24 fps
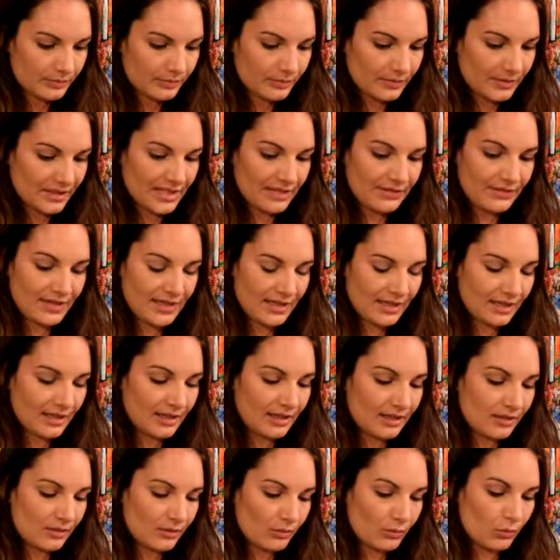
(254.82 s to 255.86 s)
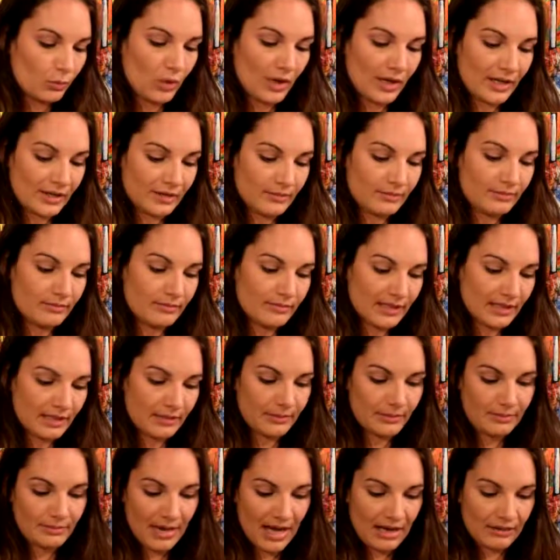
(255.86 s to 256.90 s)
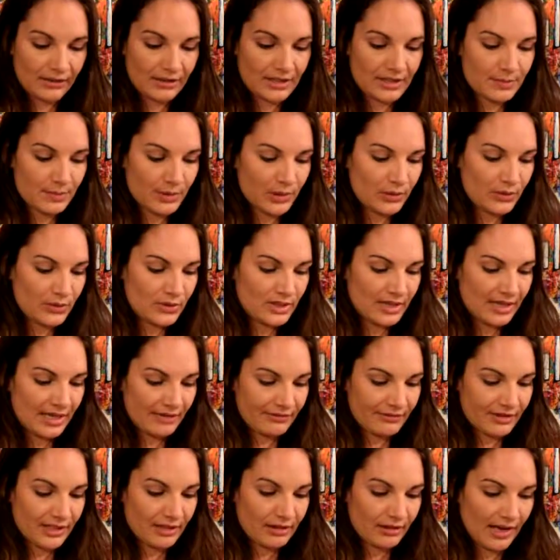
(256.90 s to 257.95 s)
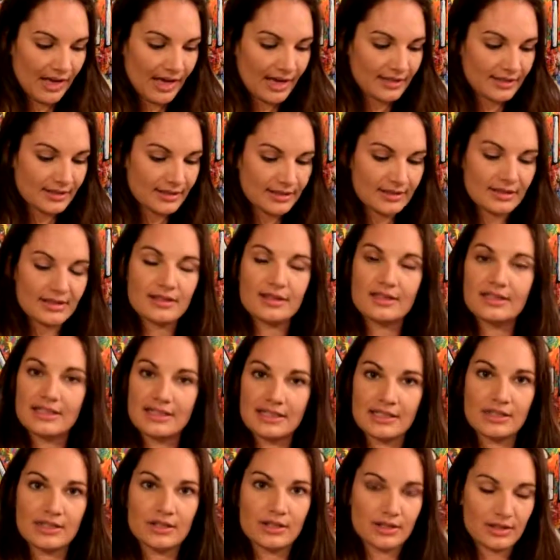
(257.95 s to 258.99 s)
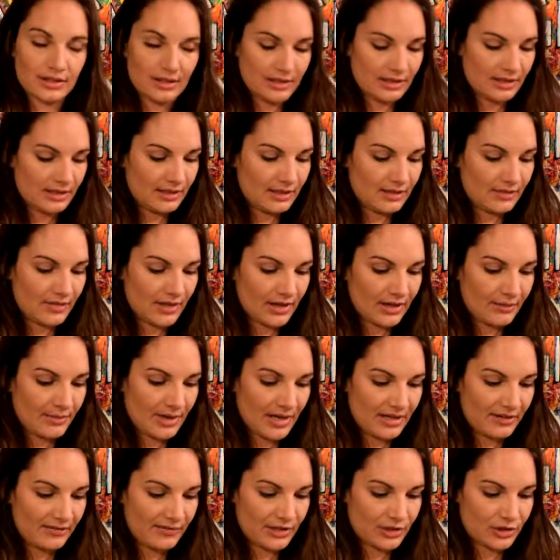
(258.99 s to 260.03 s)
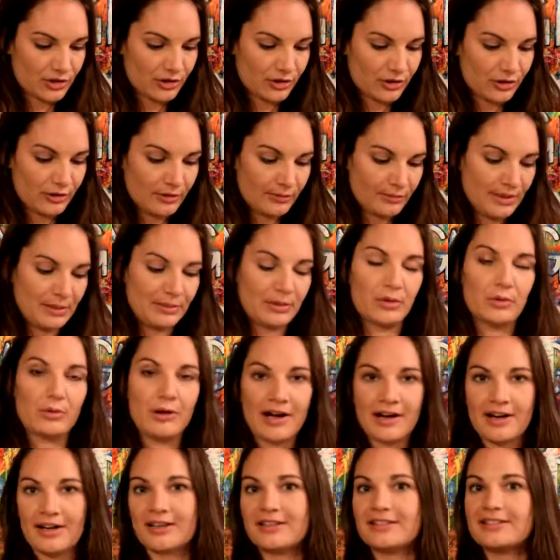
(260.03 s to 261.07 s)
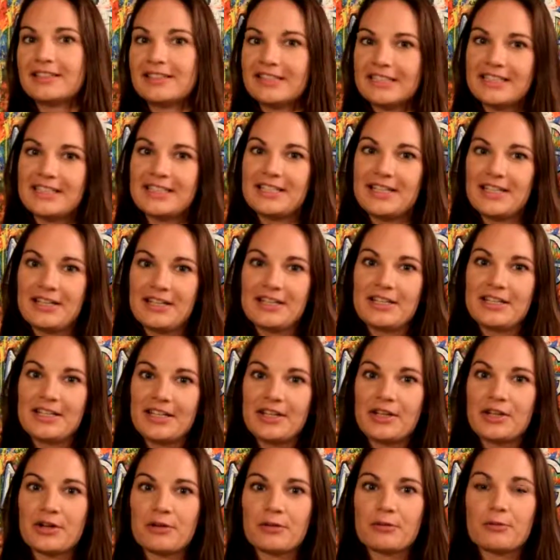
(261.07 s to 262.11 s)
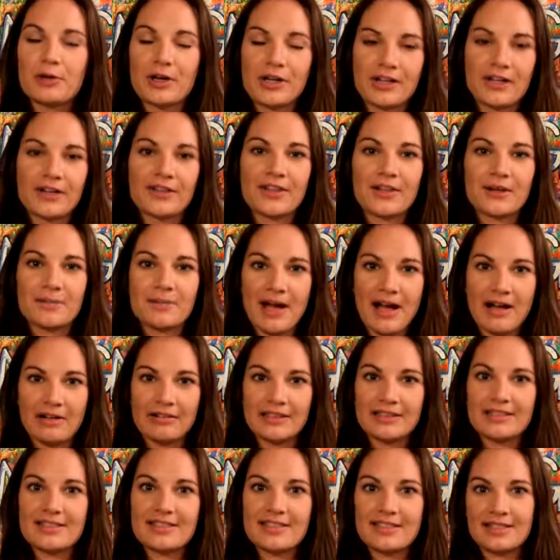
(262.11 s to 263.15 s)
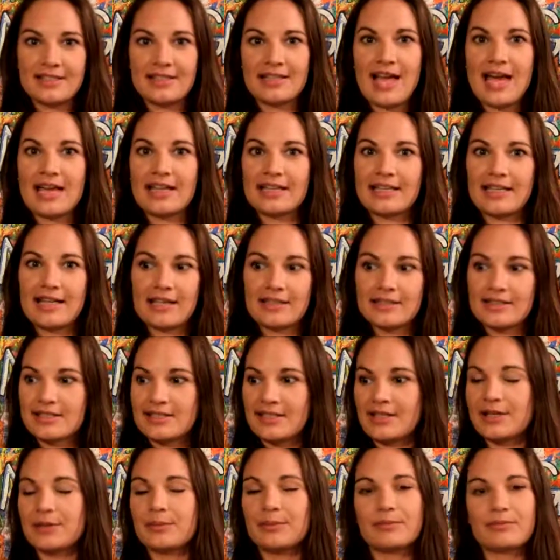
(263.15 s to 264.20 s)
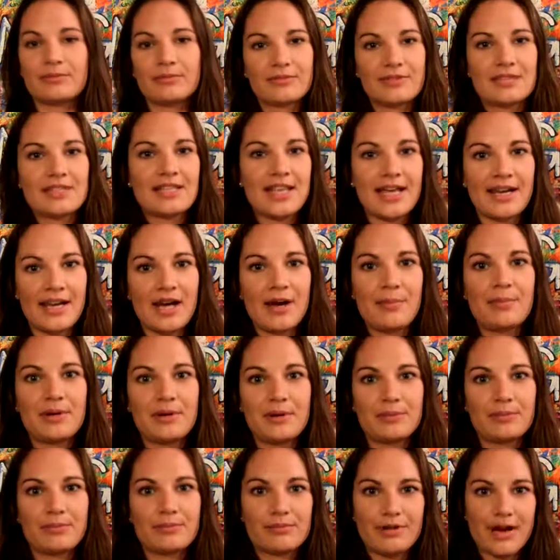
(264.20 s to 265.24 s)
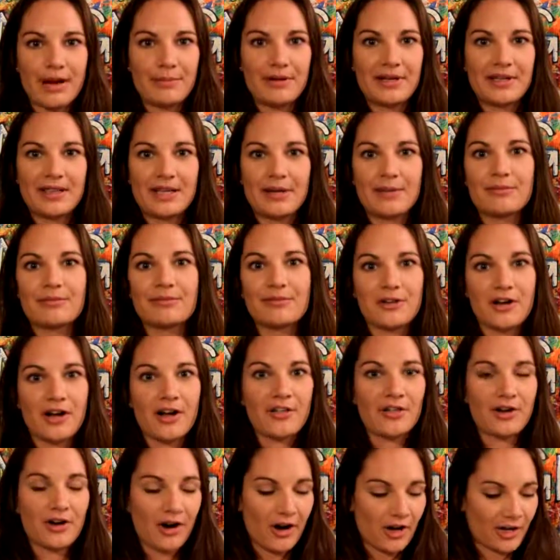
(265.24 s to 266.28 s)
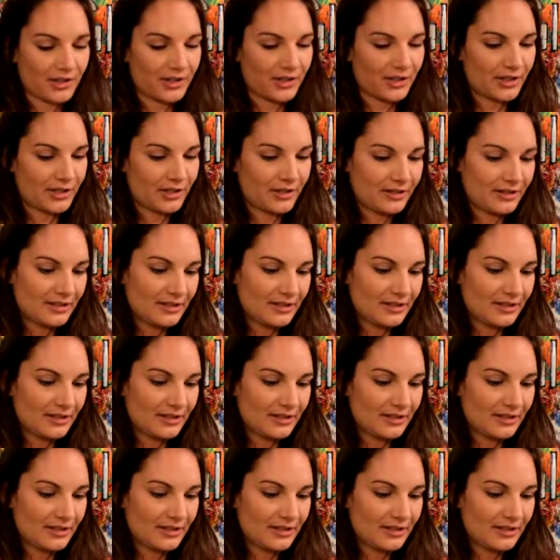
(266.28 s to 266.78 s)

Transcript: giving one balanced pose in every class is very beneficial. People want to work on their balance, and that gets them set up and prepping them for other harder